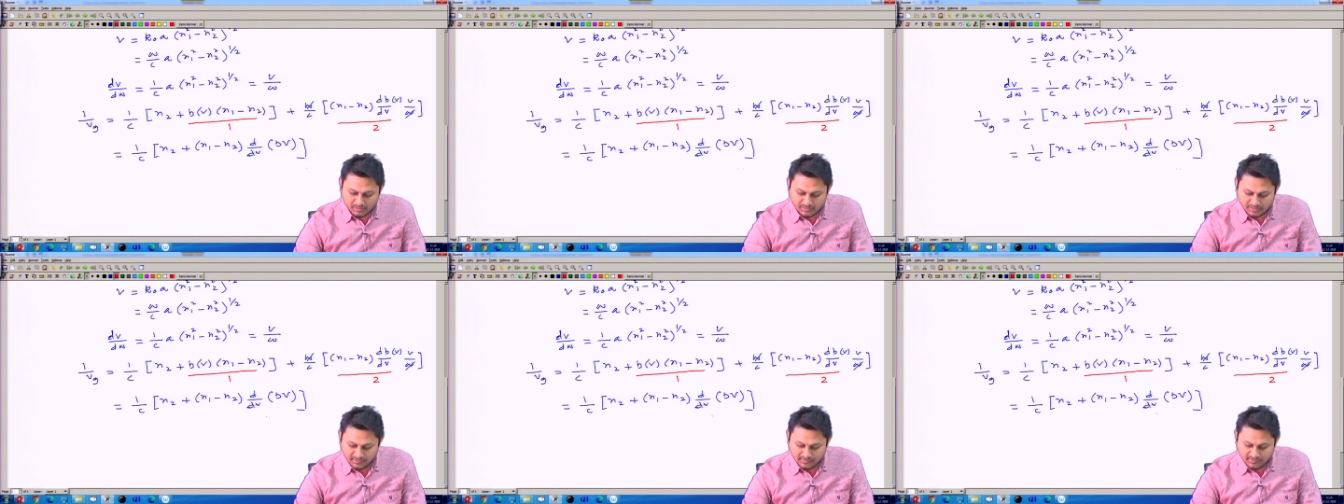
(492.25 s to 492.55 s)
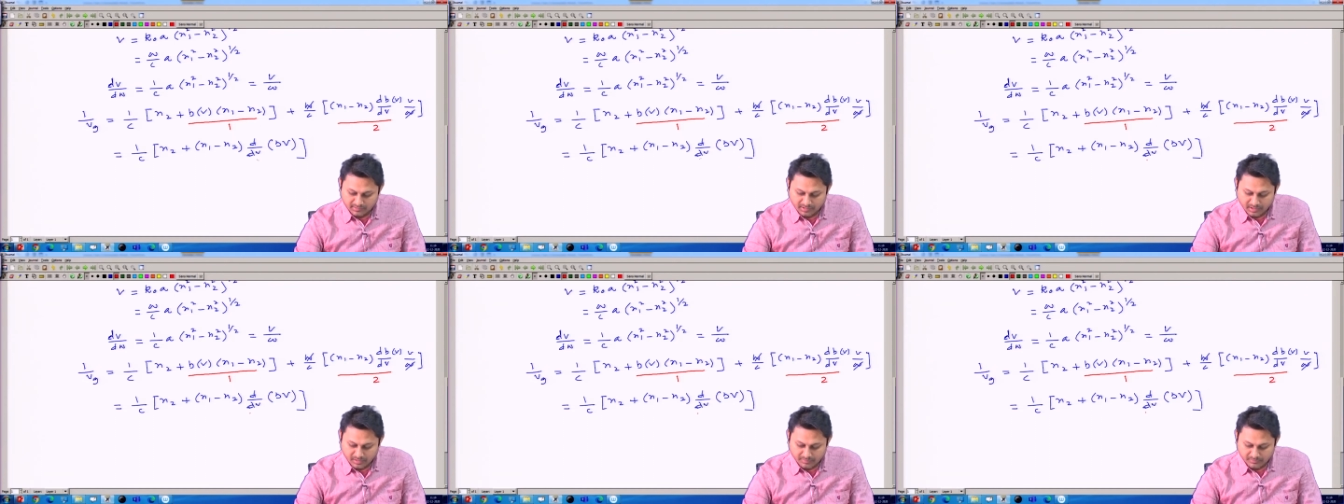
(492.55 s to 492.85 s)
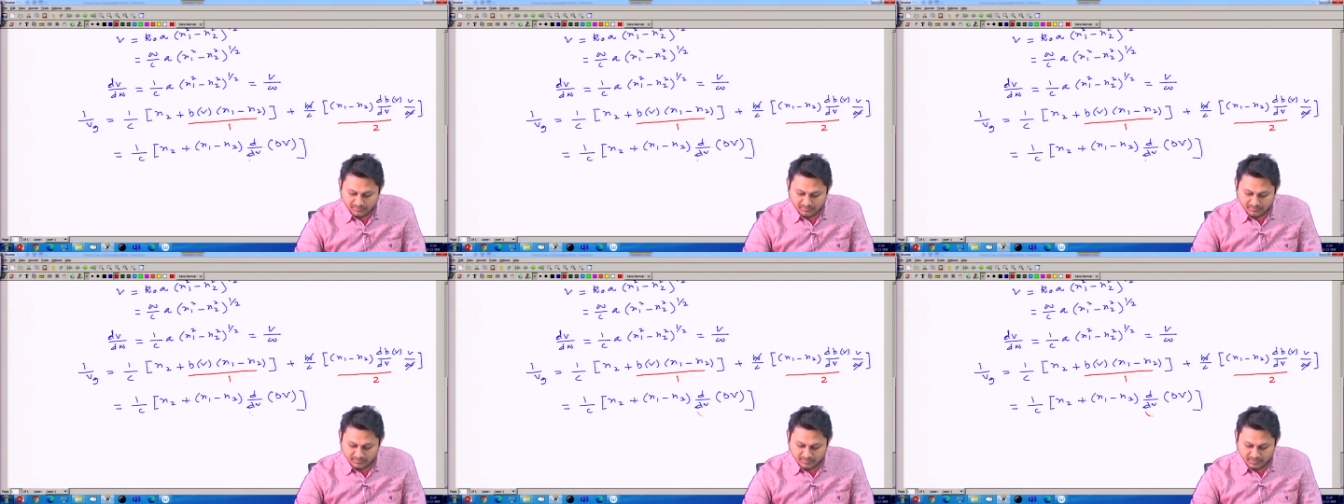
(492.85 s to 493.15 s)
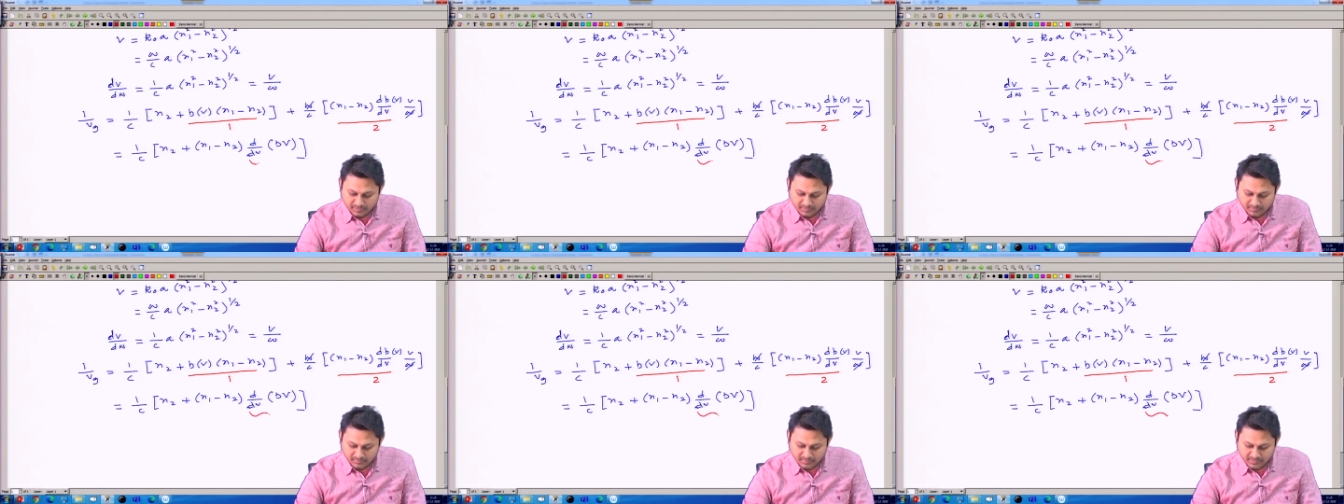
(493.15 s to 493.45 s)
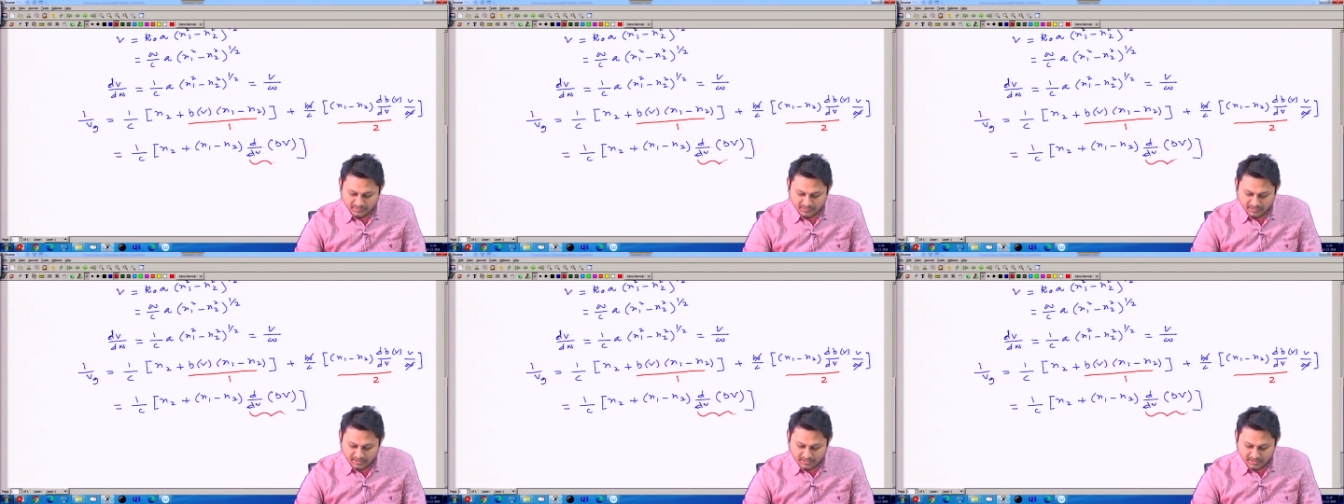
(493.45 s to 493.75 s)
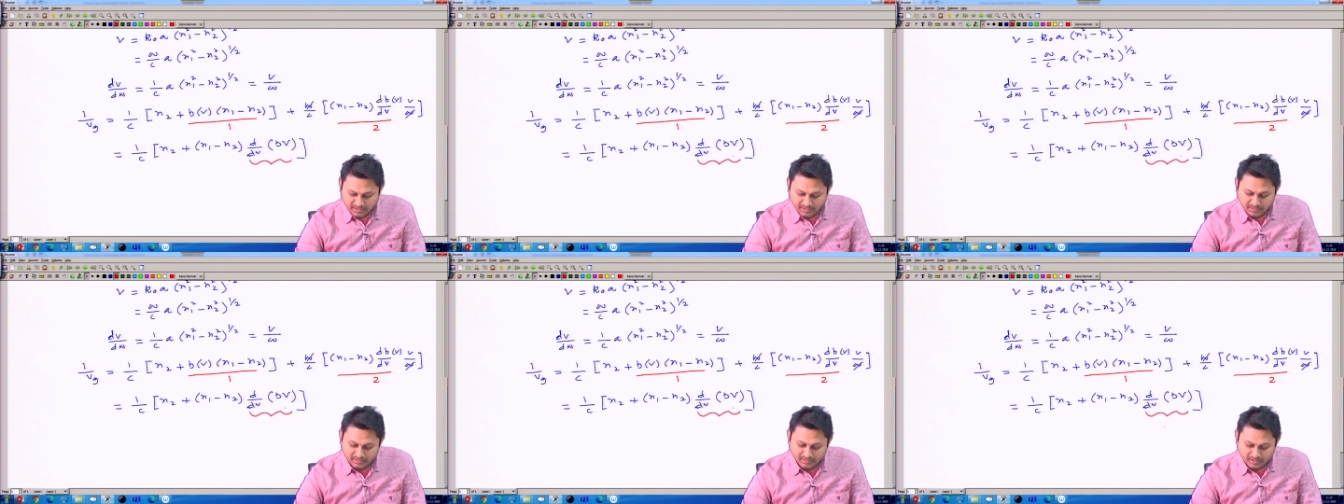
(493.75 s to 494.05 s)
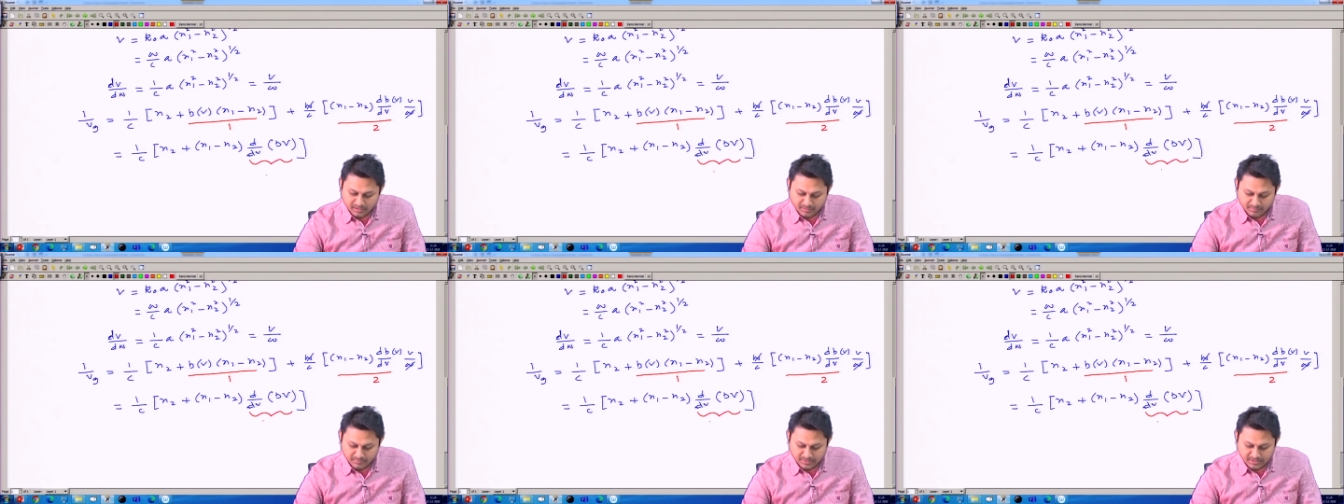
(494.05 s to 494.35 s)
this term is basically
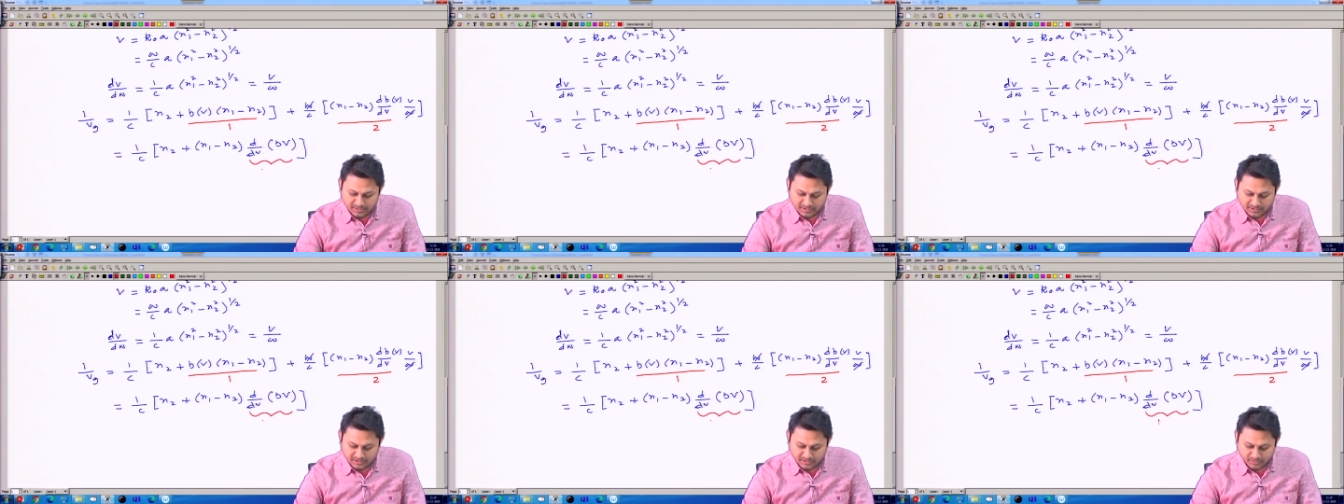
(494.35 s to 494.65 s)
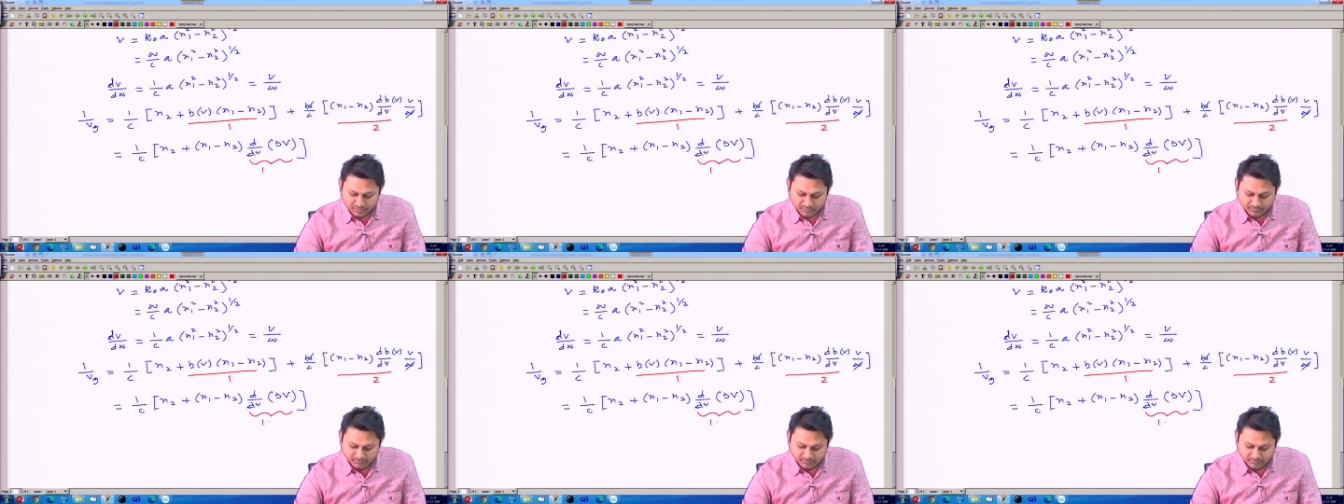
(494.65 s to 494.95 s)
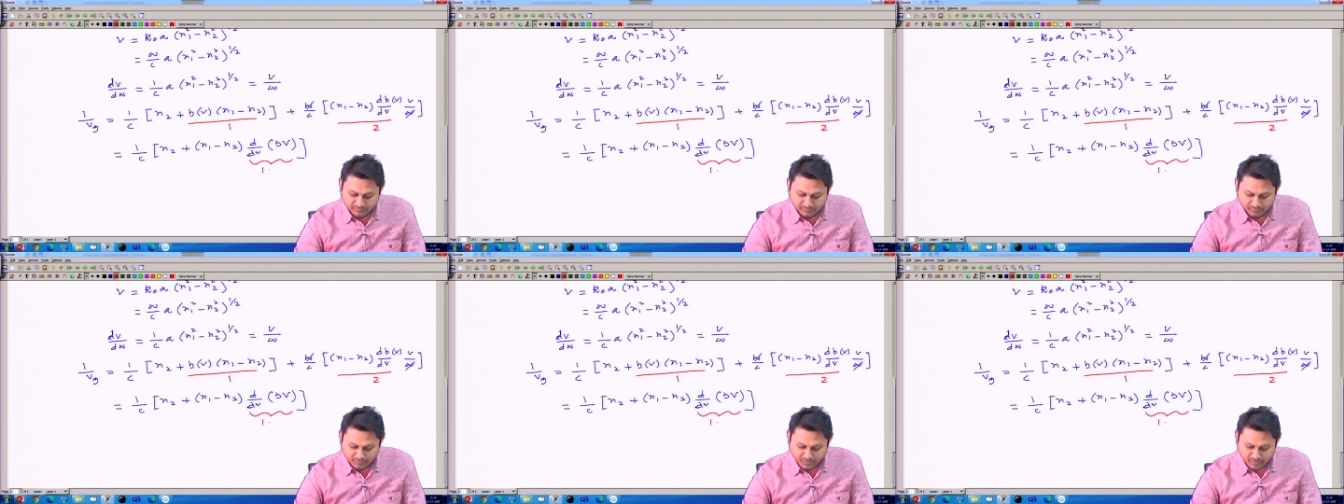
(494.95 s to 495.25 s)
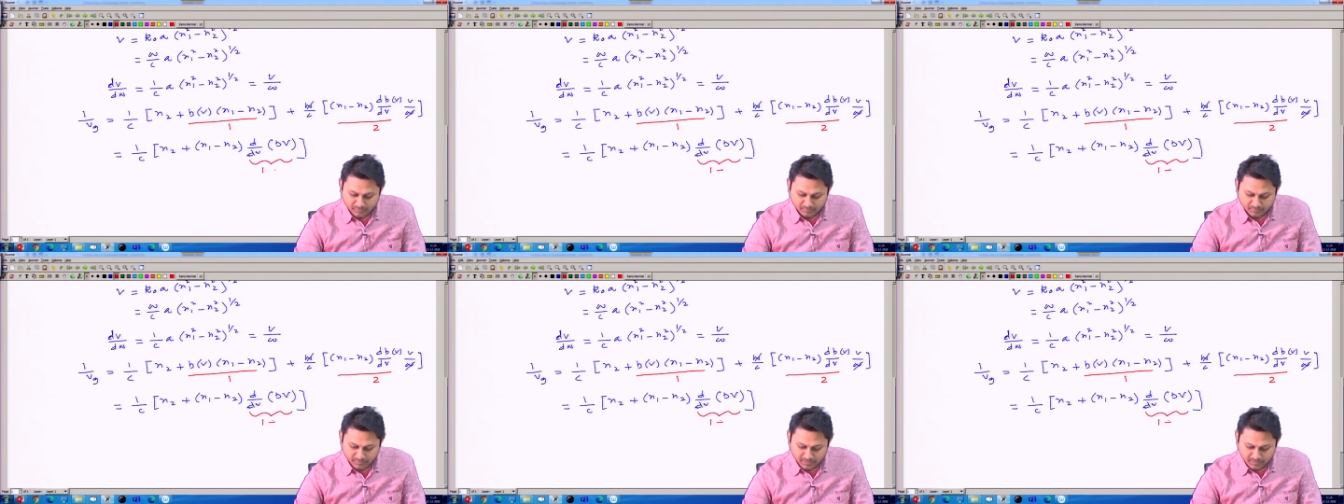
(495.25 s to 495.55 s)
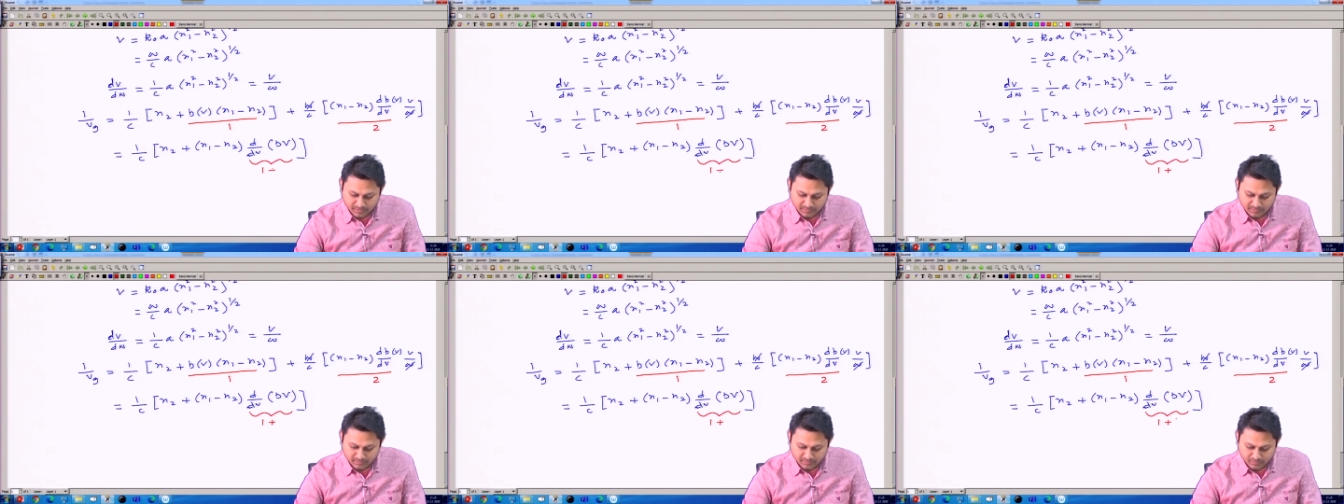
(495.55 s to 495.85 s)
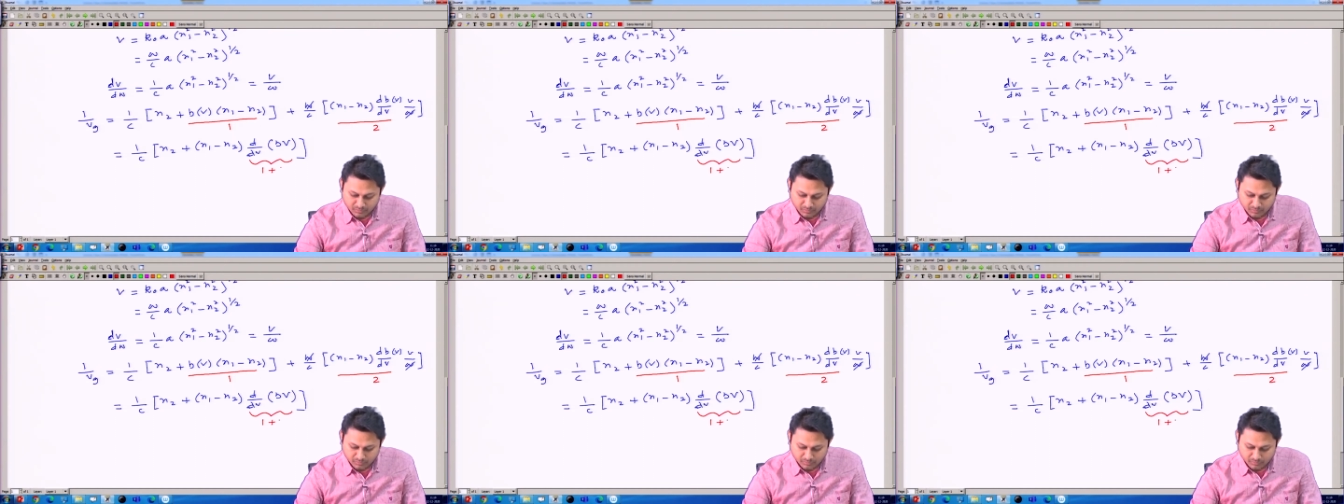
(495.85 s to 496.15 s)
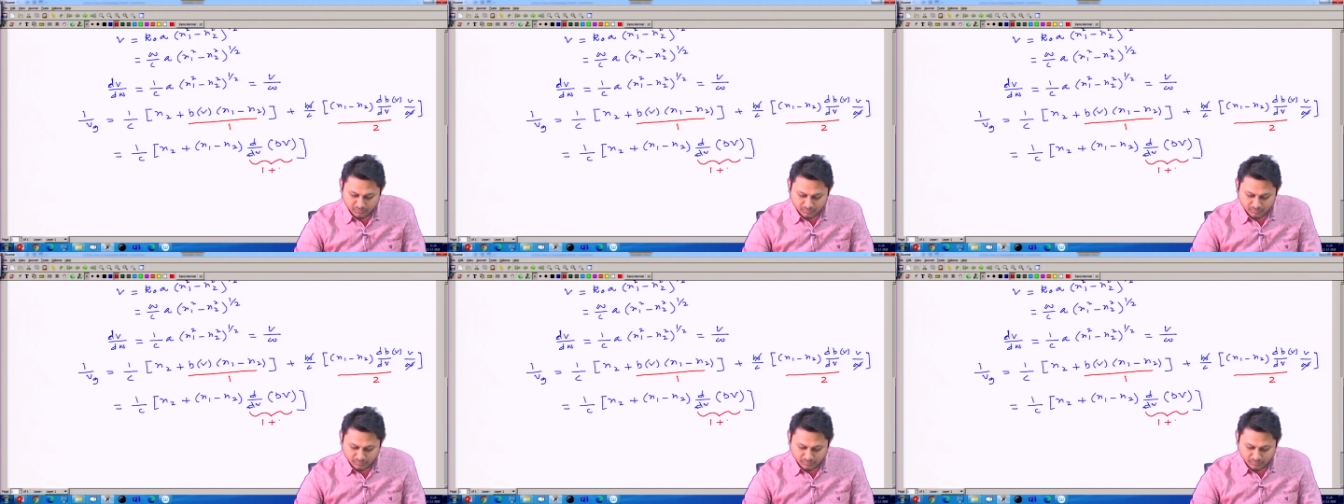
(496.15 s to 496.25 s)
combination of 1 plus 2